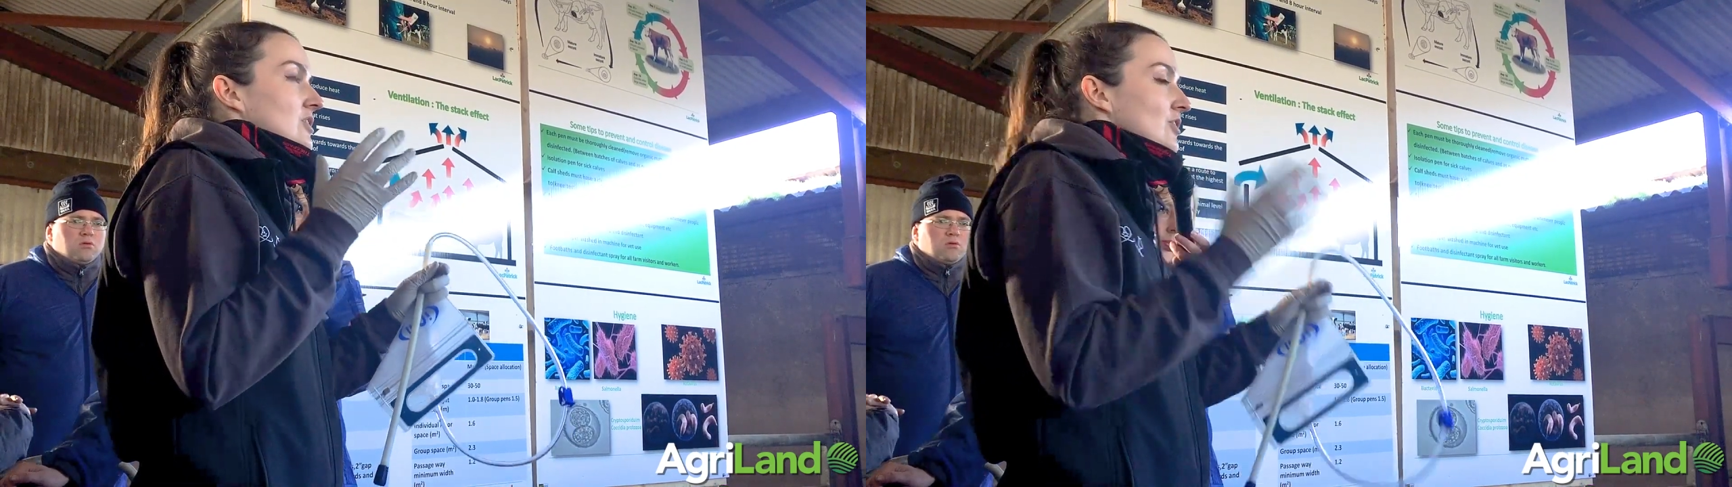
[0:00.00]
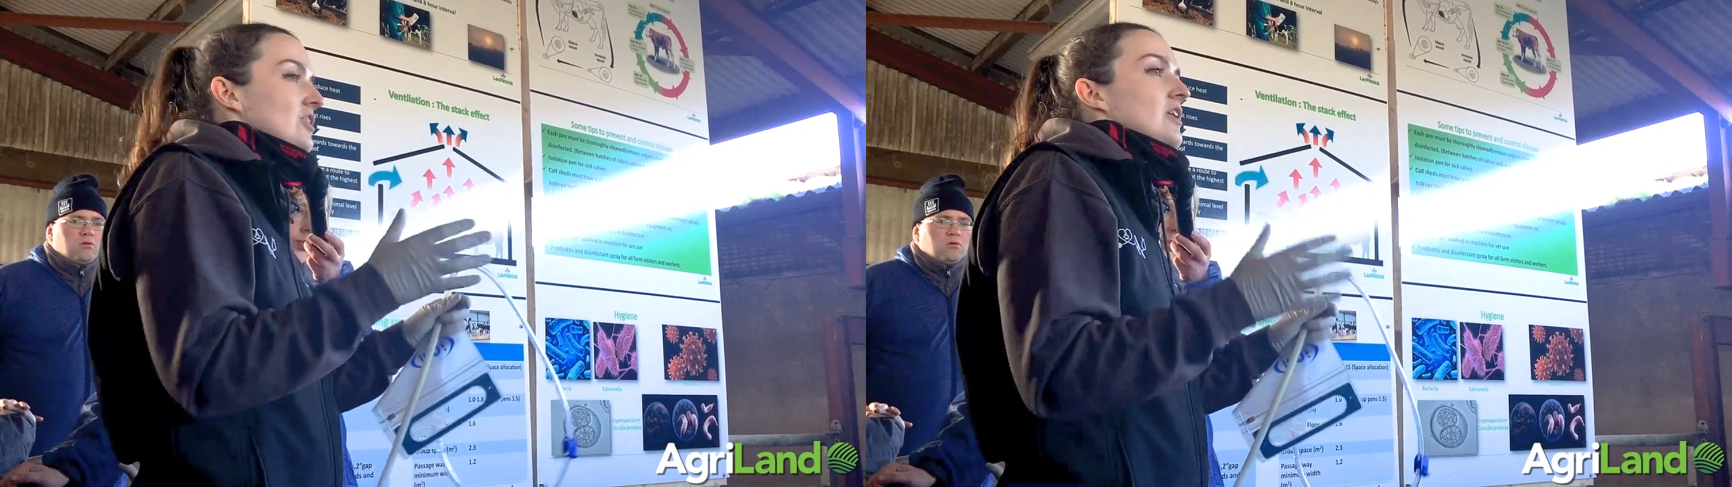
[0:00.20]

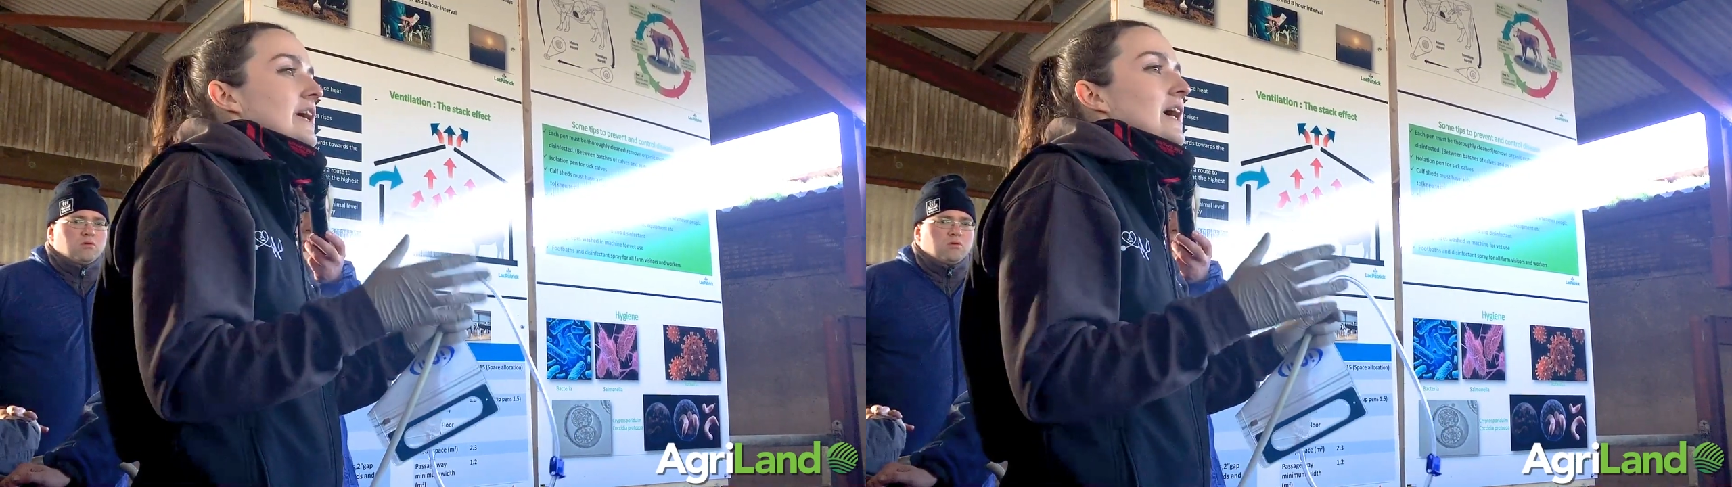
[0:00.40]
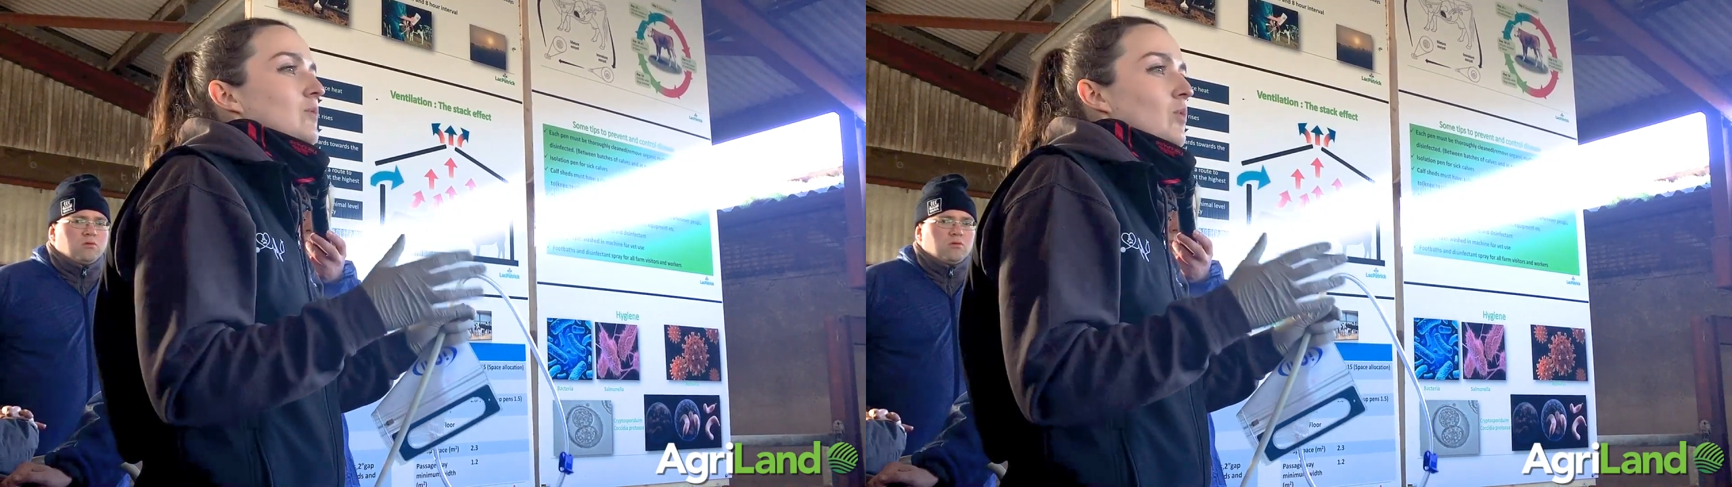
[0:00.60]
they're not
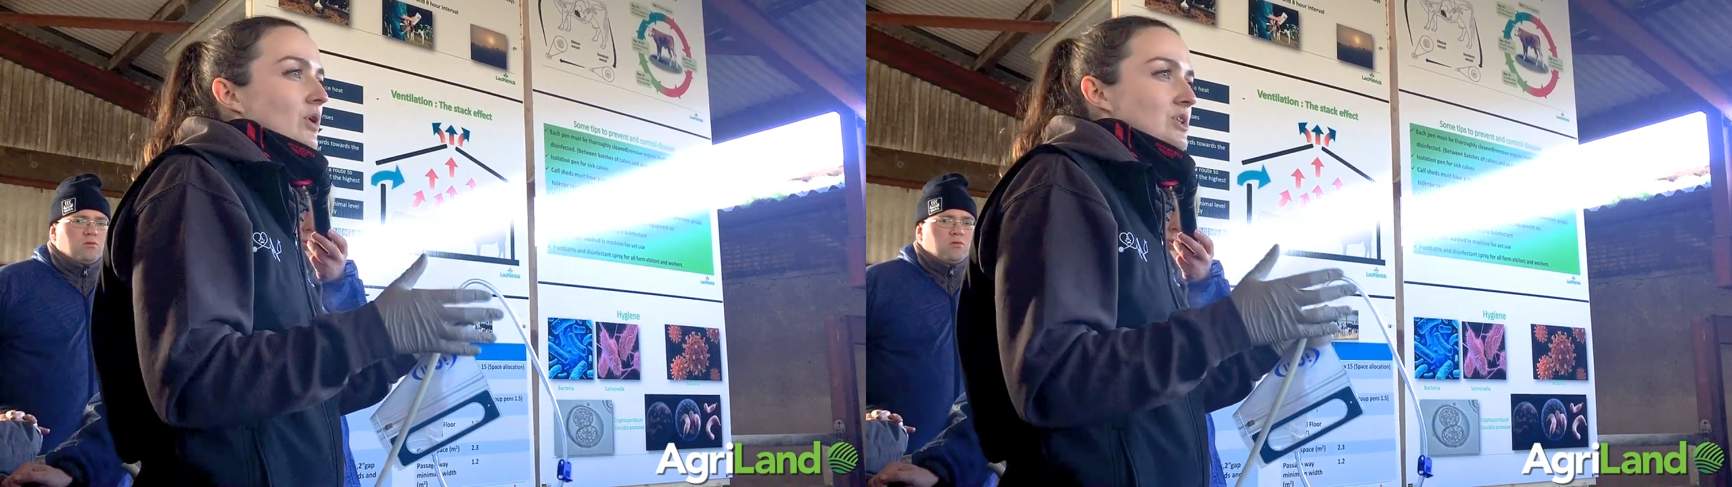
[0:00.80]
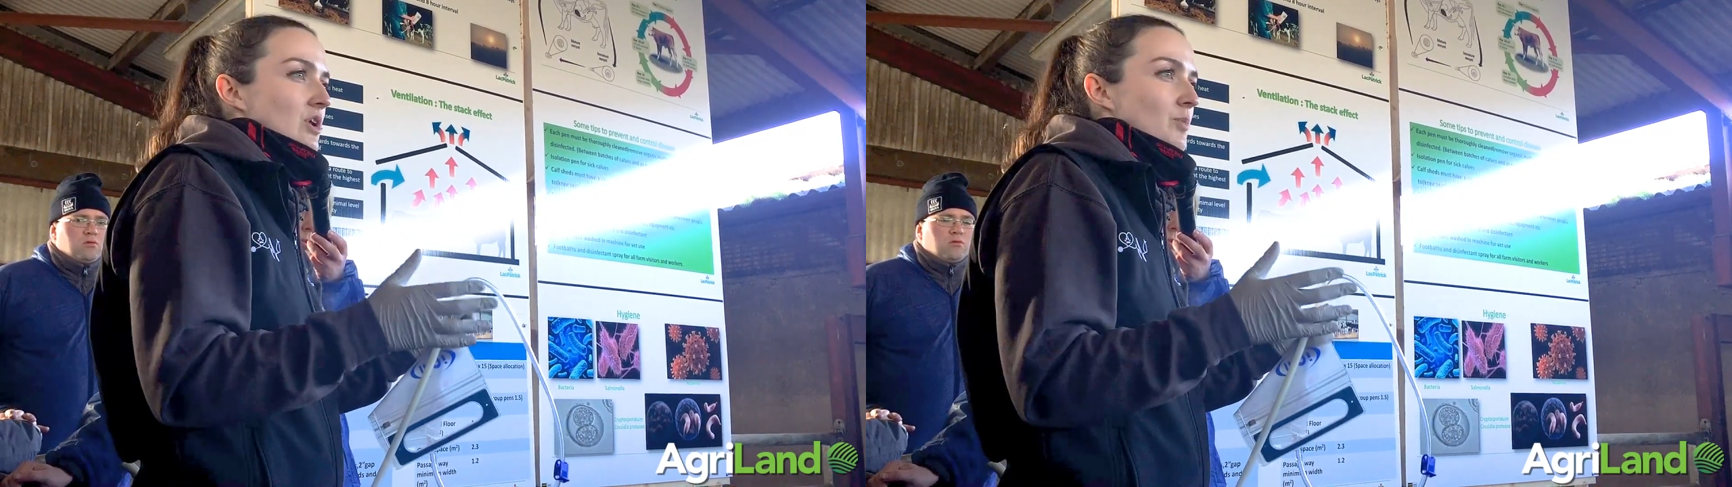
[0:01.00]
getting
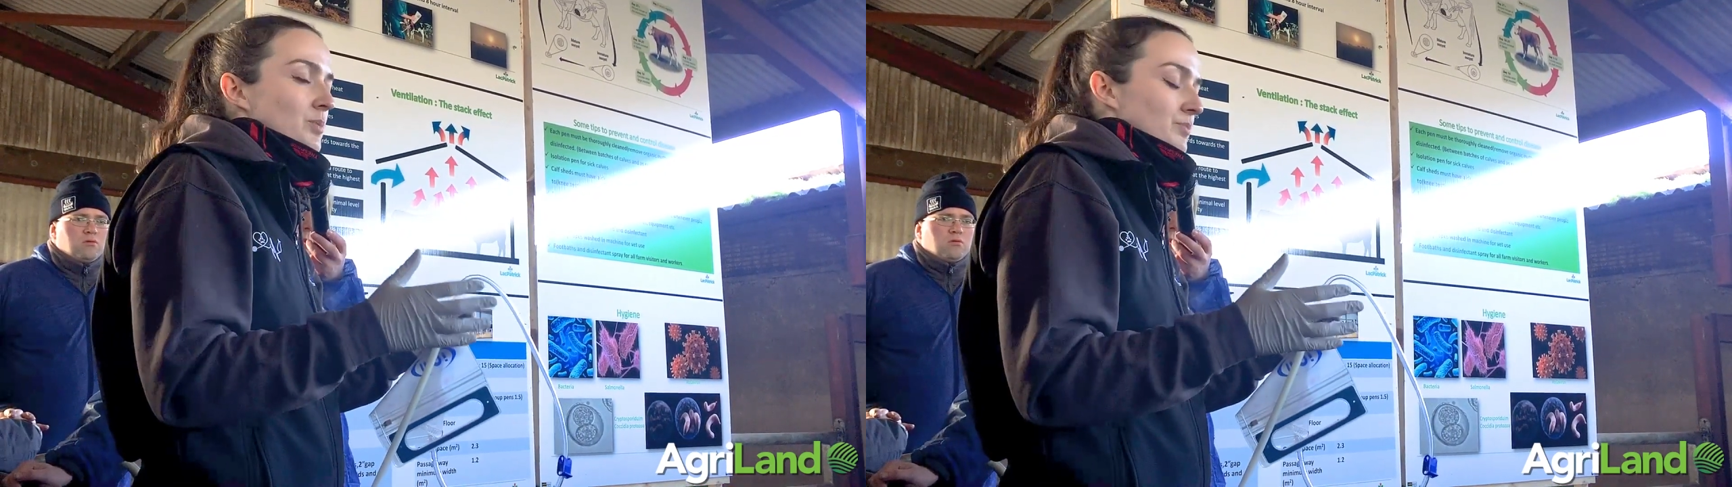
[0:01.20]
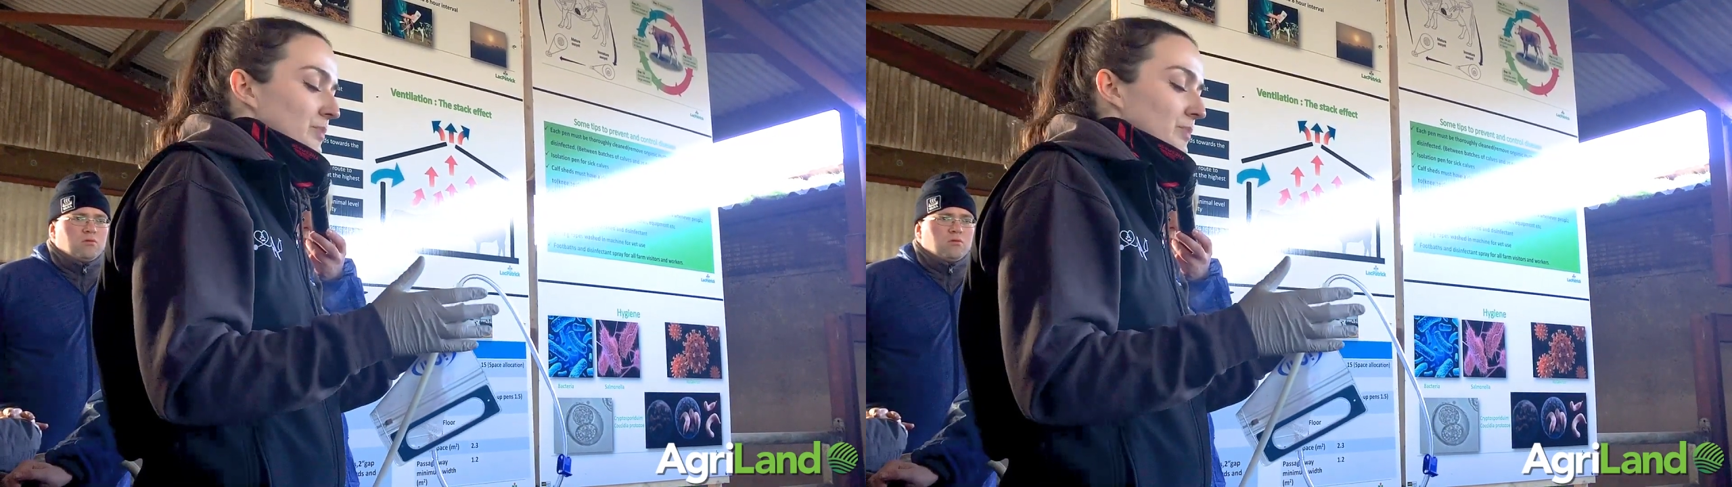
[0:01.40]
worked up,